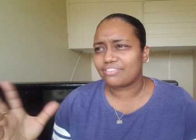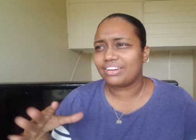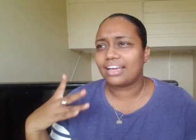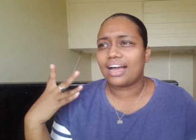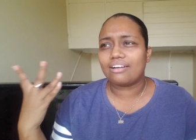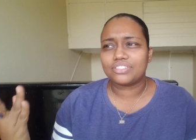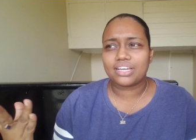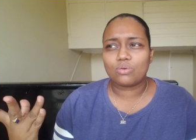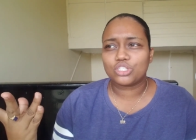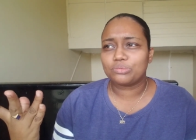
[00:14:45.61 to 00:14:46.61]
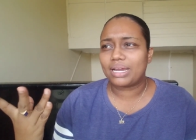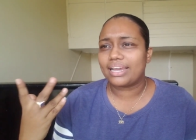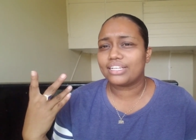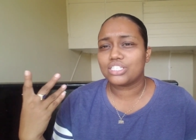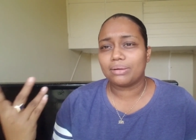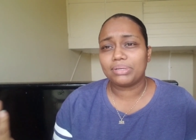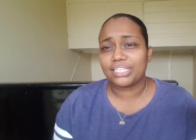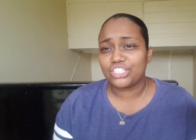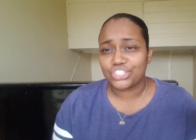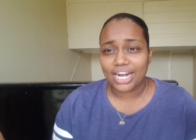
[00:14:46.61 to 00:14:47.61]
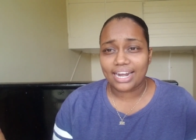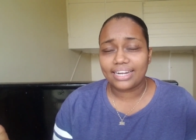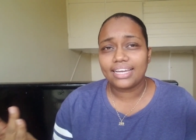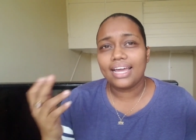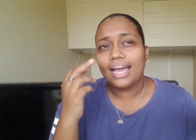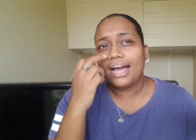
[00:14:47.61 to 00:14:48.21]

I feel like after I wash my hair, it's completely dried.